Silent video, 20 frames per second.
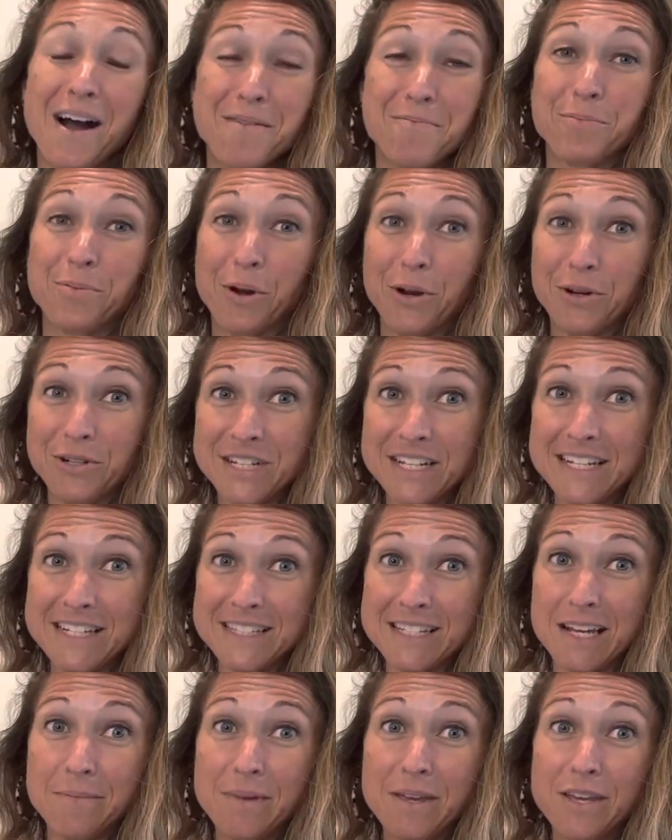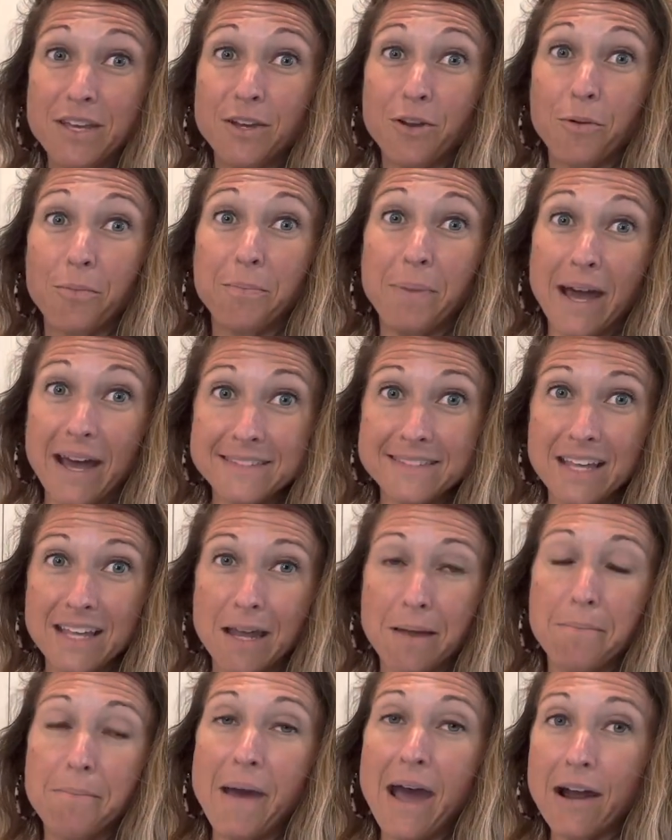protein is going to be your best
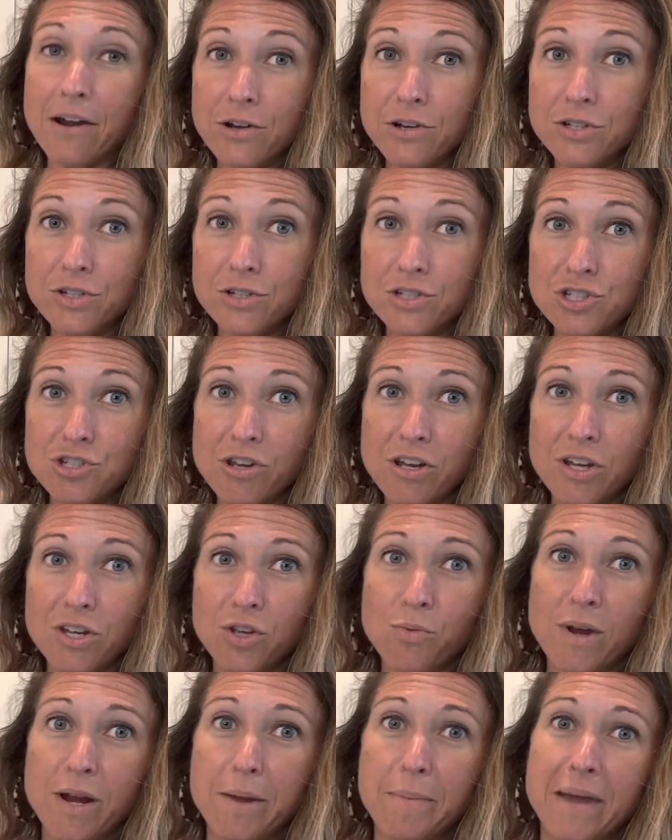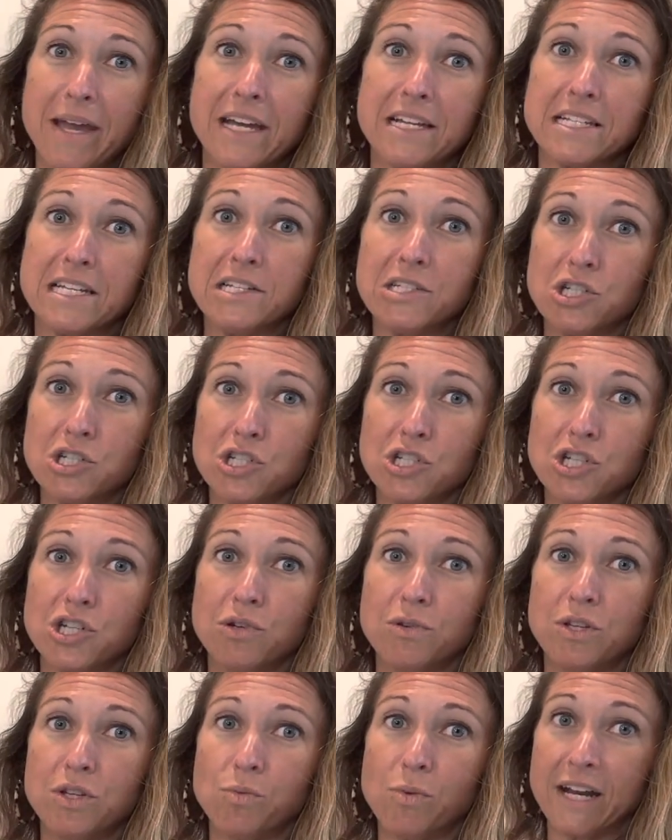like macronutrient you want to pay attention to
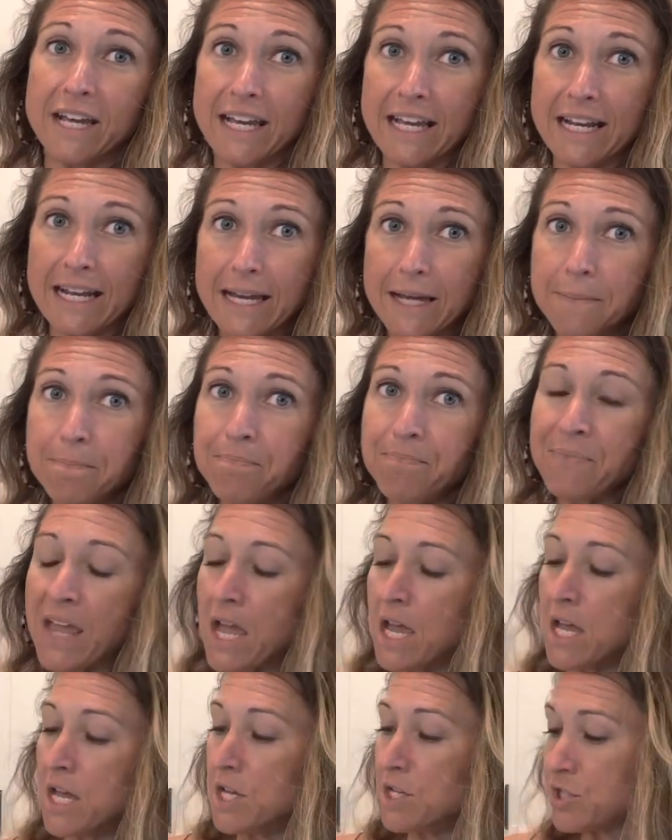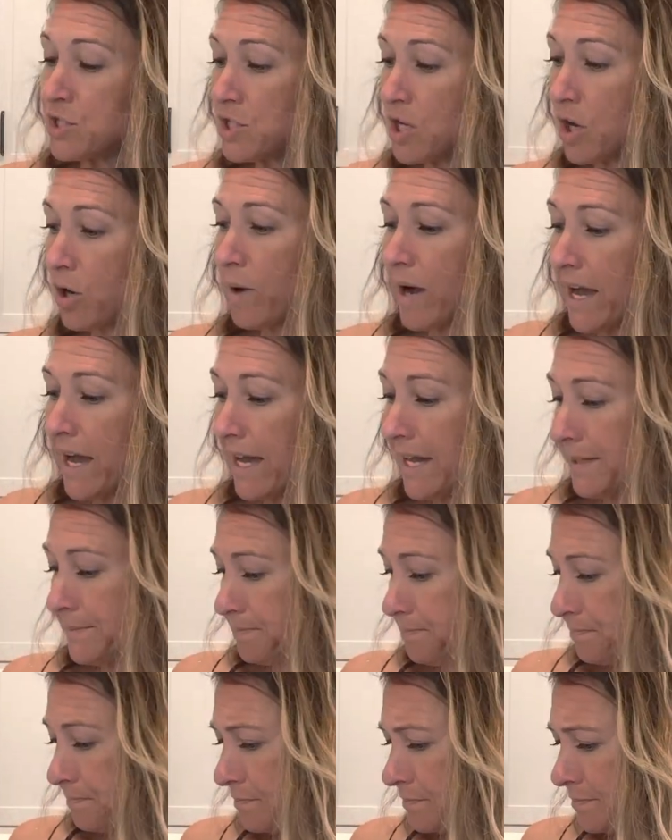and you want to get in. So
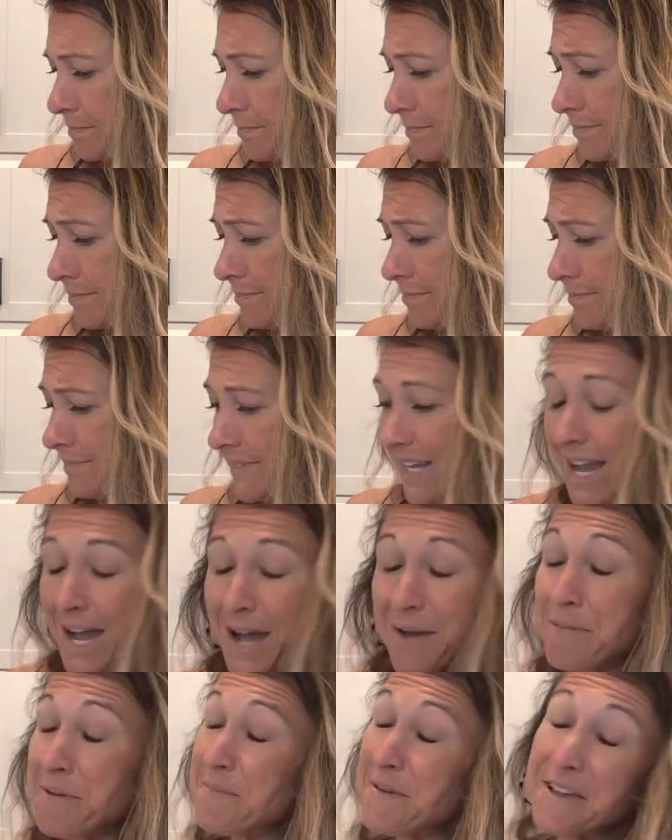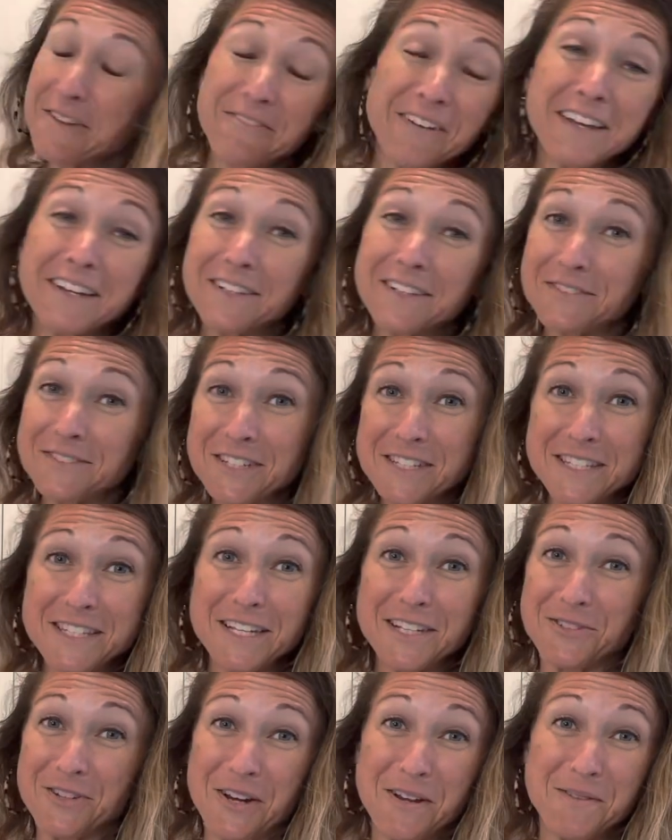I'm a big fan of just like
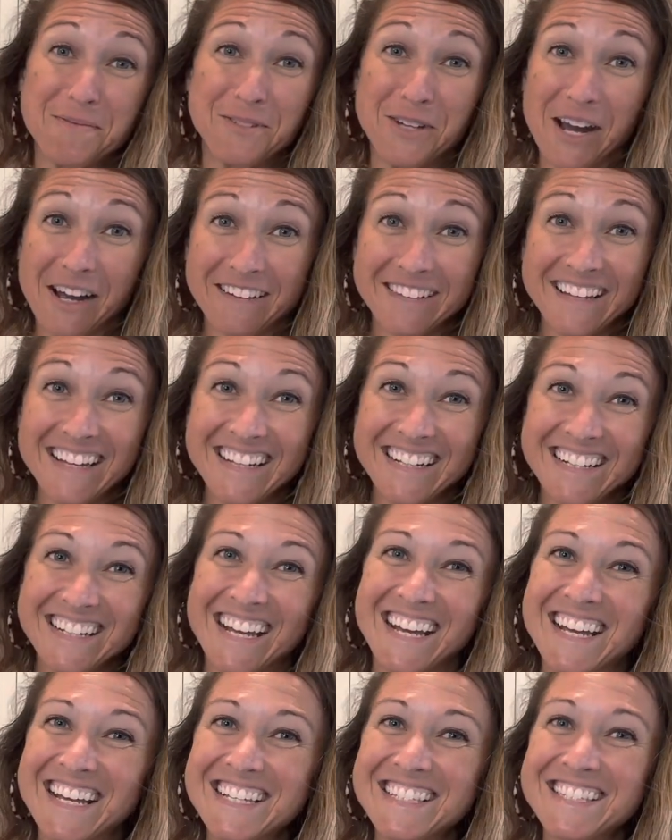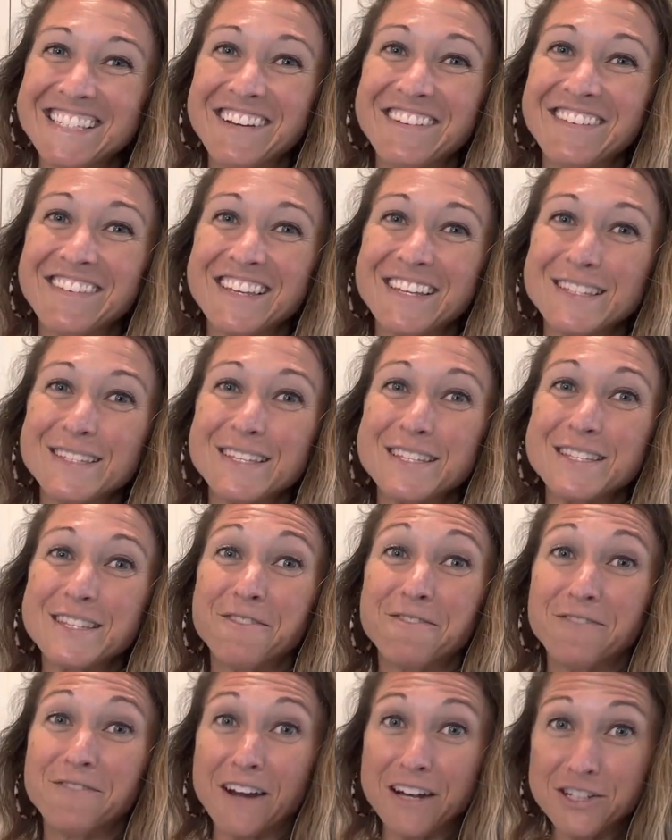straight up chocolate. So this is the
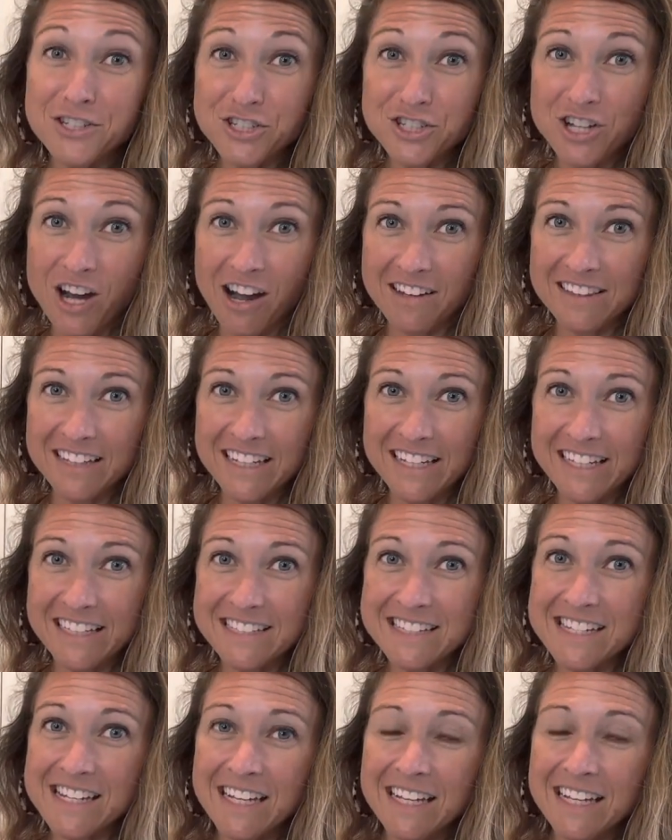fudge chocolate.